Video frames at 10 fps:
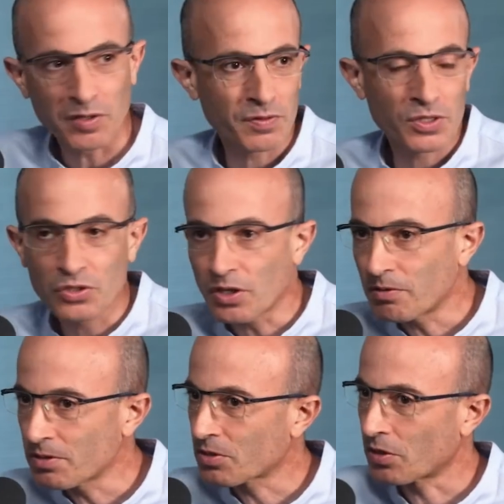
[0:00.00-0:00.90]
you have
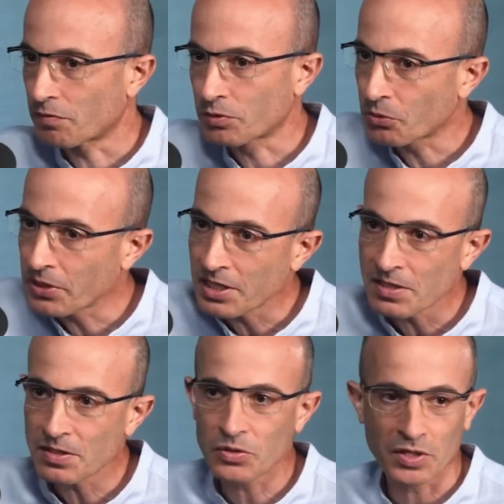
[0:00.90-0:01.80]
stones, you have trees,